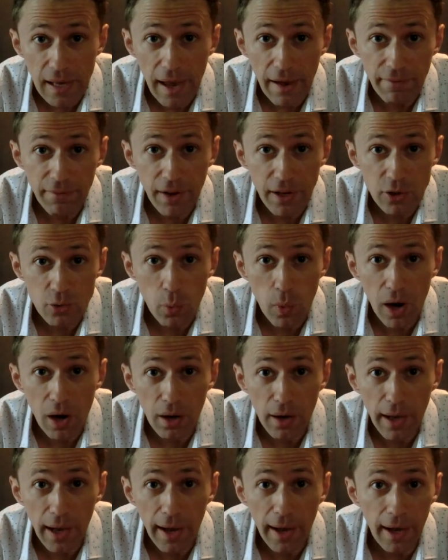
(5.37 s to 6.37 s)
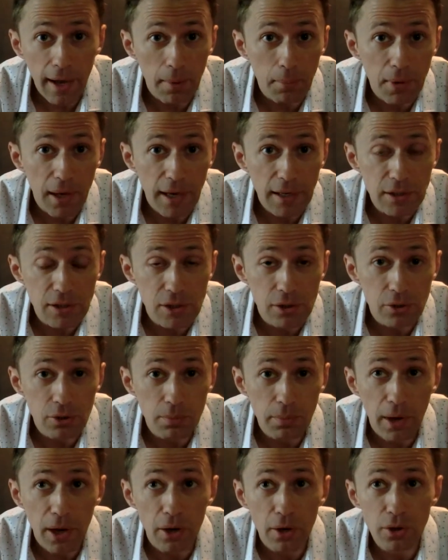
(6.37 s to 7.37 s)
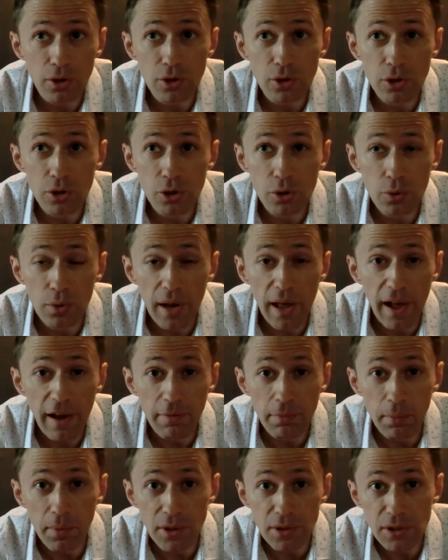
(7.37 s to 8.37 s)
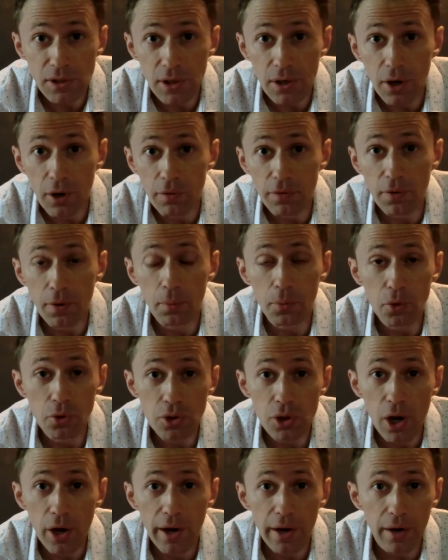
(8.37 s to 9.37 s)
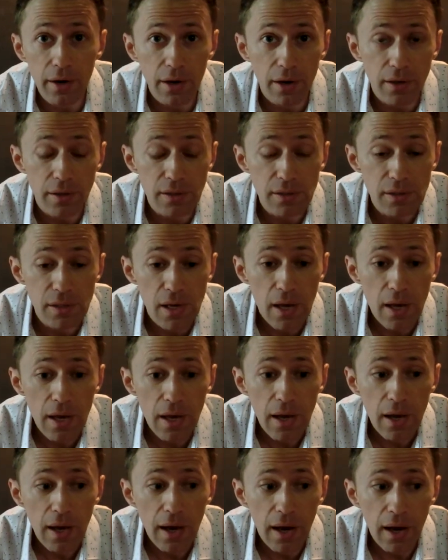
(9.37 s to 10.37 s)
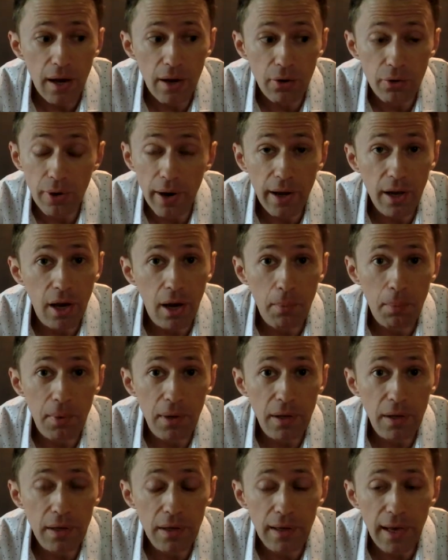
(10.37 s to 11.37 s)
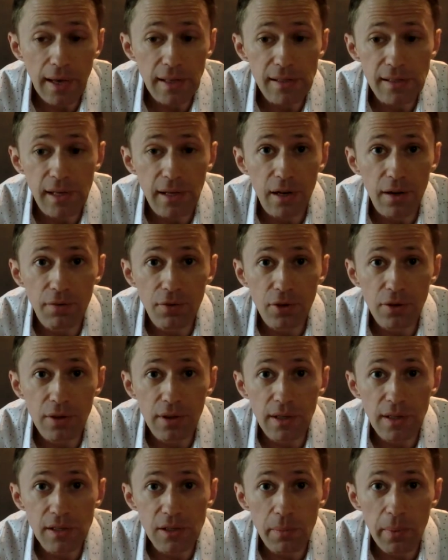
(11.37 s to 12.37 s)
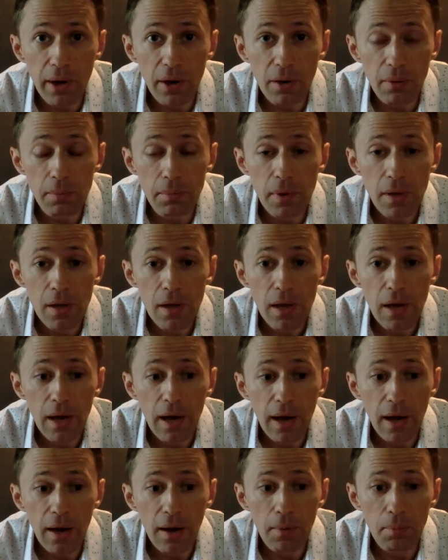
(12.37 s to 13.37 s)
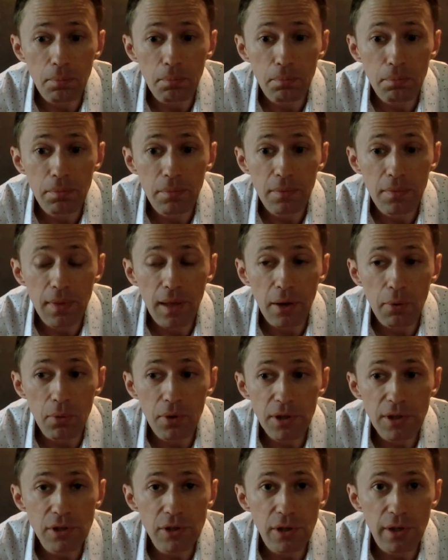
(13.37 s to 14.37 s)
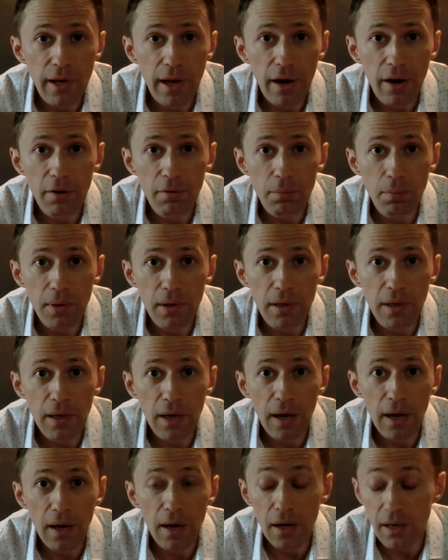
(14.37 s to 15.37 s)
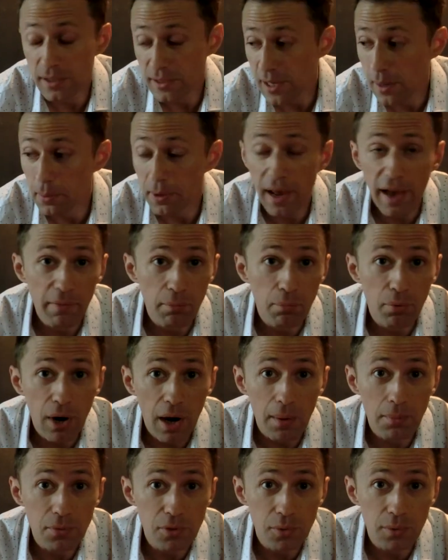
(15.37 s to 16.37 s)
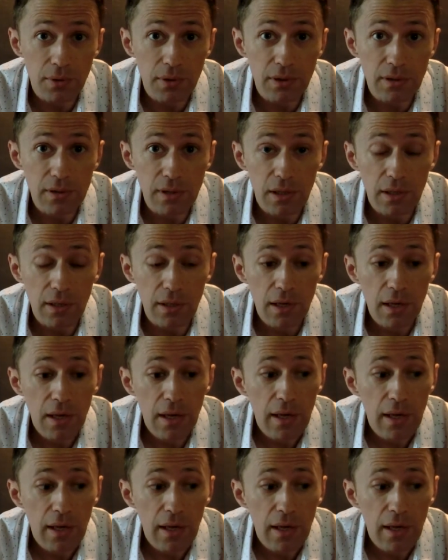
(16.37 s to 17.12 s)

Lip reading: Fx Wildcat MK2 about 2.5 months ago from Utah Airguns. Great company, can't say enough good things about them. They really took care of me because I've been having problems with this thing.